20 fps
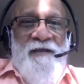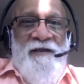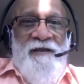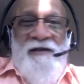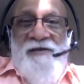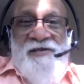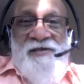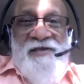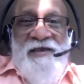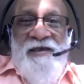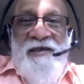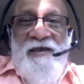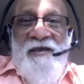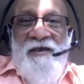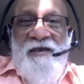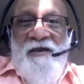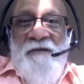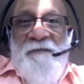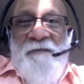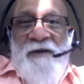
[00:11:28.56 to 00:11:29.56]
See,
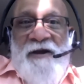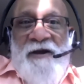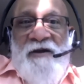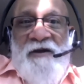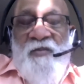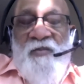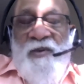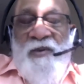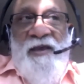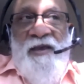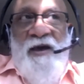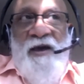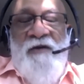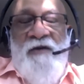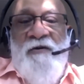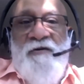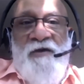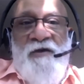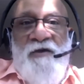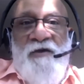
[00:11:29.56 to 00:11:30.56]
but we are
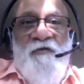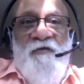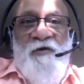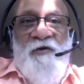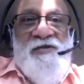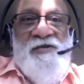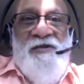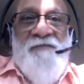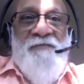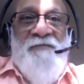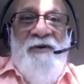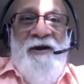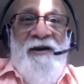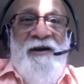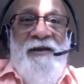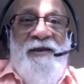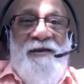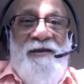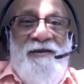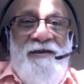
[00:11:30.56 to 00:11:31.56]
looking for
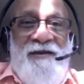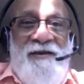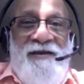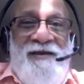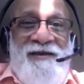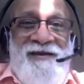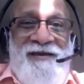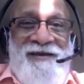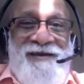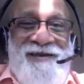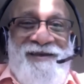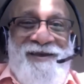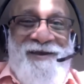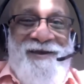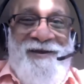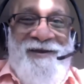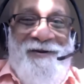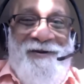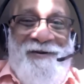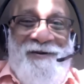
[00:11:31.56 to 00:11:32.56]
symbolic,
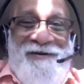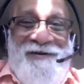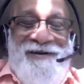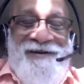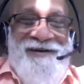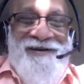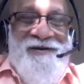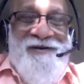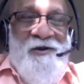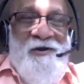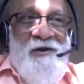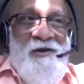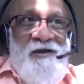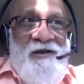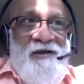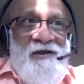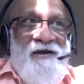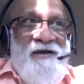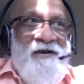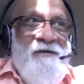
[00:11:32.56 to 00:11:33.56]

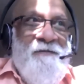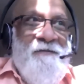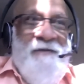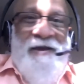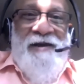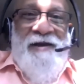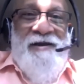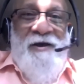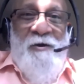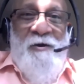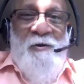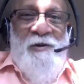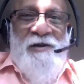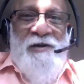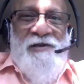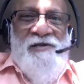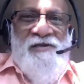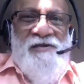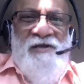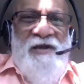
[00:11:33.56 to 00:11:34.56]

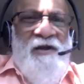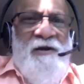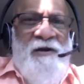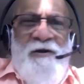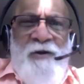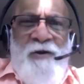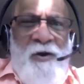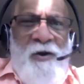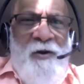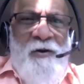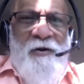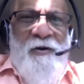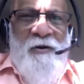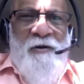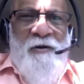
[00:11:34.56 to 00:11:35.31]
encounters. No,